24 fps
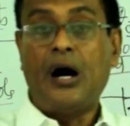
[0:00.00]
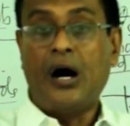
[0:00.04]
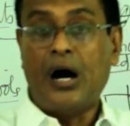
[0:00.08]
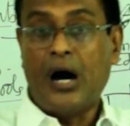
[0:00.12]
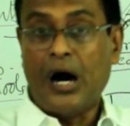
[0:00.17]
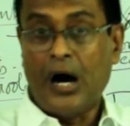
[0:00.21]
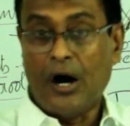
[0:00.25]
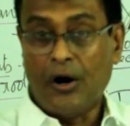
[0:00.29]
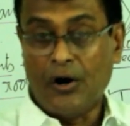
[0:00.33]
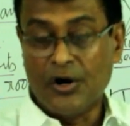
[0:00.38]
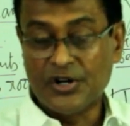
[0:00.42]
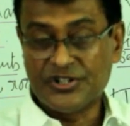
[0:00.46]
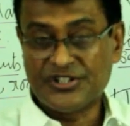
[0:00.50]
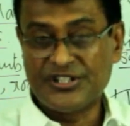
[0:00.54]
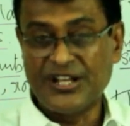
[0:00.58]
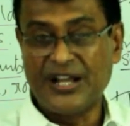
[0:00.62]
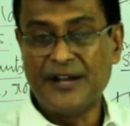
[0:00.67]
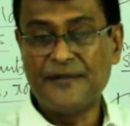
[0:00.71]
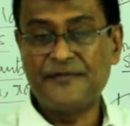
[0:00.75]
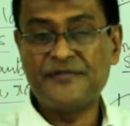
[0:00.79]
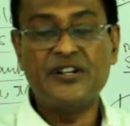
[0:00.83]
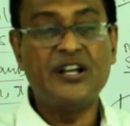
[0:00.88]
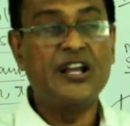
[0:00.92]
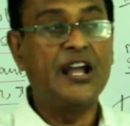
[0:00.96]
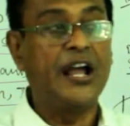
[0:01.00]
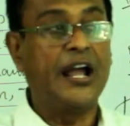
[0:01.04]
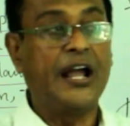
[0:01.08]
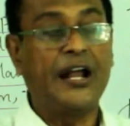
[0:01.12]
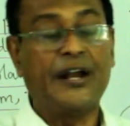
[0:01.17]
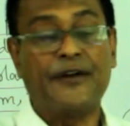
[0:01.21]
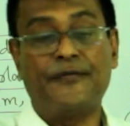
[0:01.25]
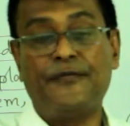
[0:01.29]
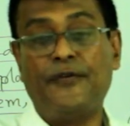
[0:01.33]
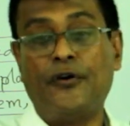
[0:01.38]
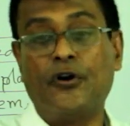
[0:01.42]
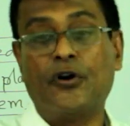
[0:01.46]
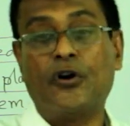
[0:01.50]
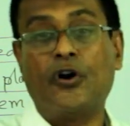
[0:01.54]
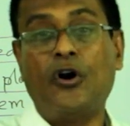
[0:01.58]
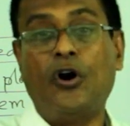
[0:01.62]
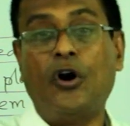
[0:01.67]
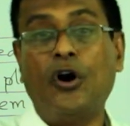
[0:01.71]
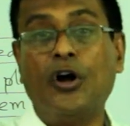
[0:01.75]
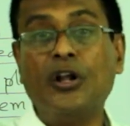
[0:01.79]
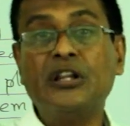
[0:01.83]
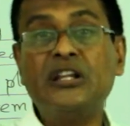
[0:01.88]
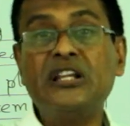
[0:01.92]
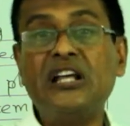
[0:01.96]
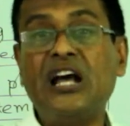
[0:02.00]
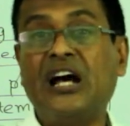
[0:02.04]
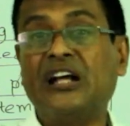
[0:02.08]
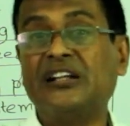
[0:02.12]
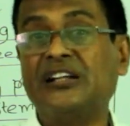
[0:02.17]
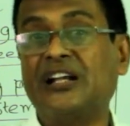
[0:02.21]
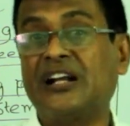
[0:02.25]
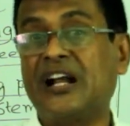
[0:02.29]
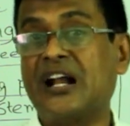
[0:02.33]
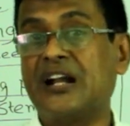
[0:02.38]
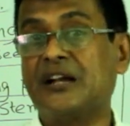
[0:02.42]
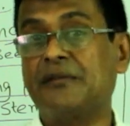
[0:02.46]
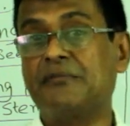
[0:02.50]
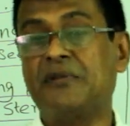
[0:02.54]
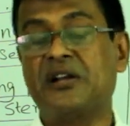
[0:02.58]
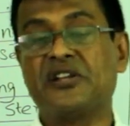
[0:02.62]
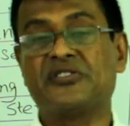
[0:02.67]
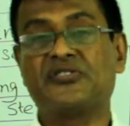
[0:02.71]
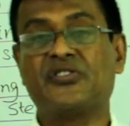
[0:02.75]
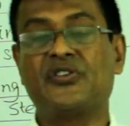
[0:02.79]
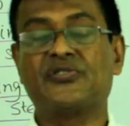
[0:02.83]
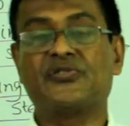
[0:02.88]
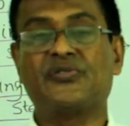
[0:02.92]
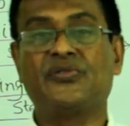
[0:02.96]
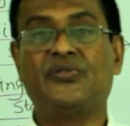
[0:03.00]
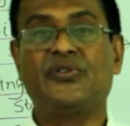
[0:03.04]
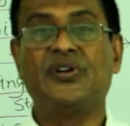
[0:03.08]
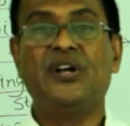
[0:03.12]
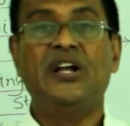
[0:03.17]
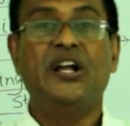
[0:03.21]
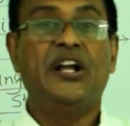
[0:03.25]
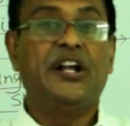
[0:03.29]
ourselves, and for all the other animals also.